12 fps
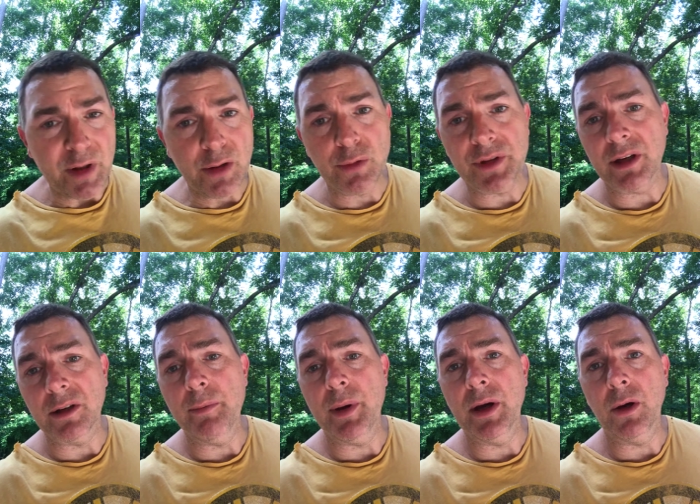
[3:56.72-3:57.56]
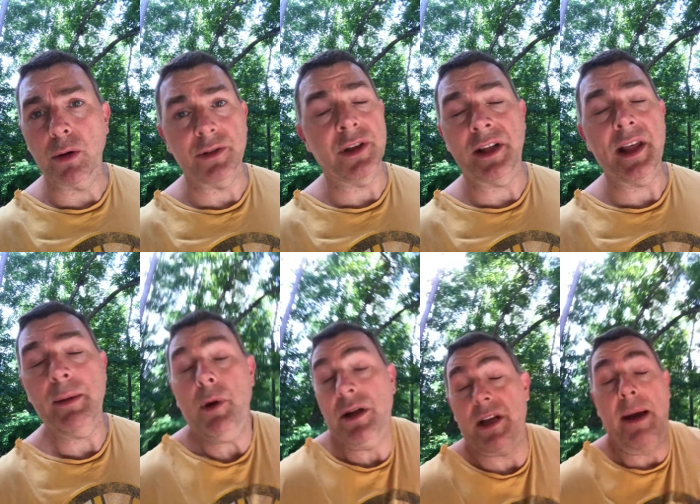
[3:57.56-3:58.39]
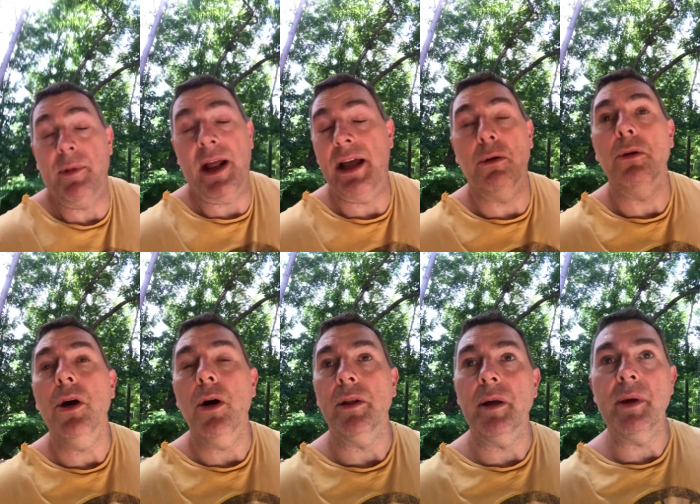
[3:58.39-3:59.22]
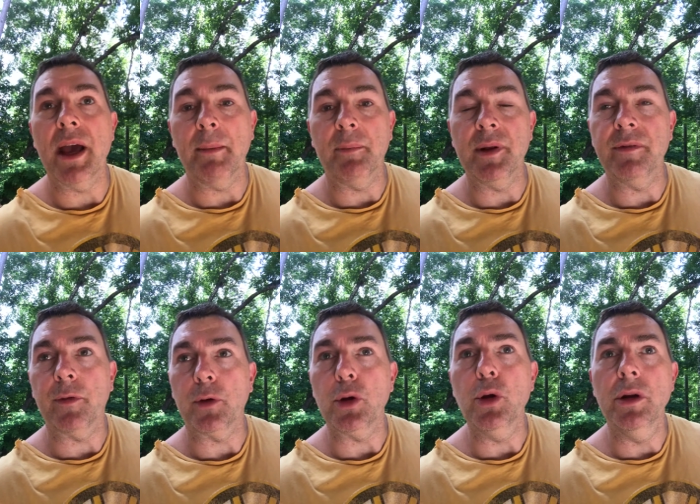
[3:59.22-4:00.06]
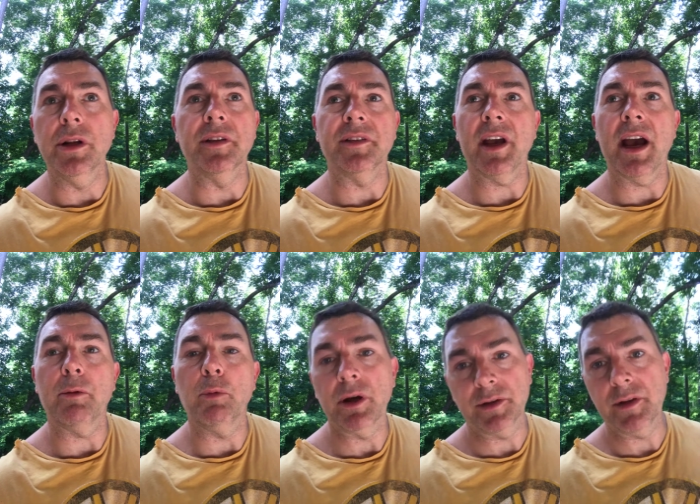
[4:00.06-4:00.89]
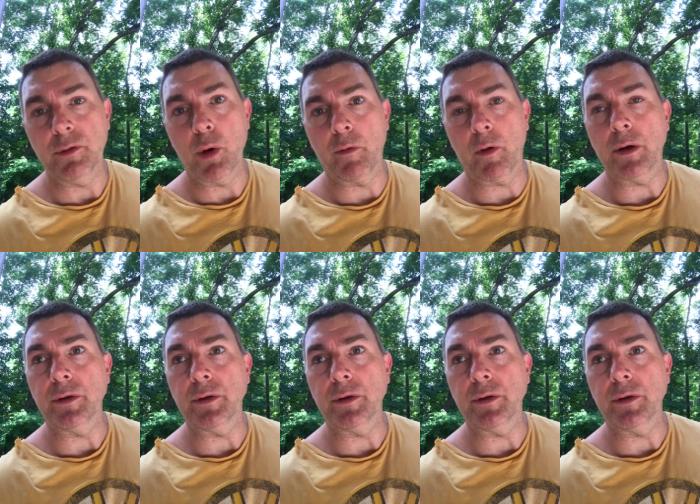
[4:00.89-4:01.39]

utility bill or it's not that much. I mean, I don't know. That'd be happy for you to decide relative to your overall